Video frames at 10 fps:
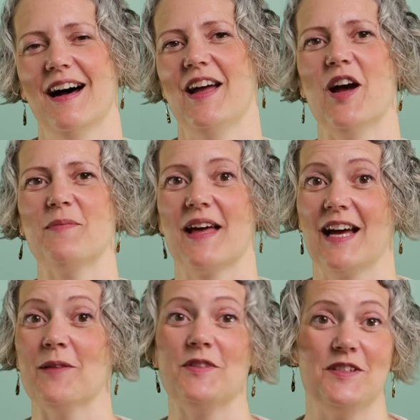I hope that
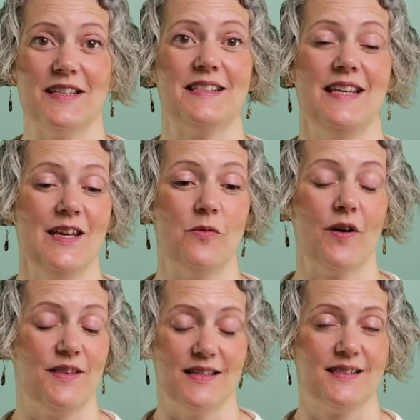helps you to see
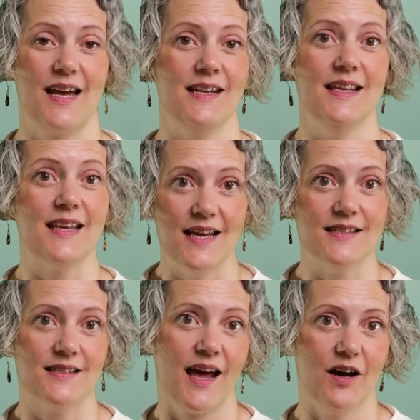what this technique
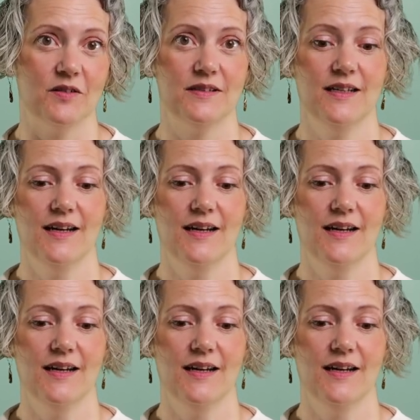is now.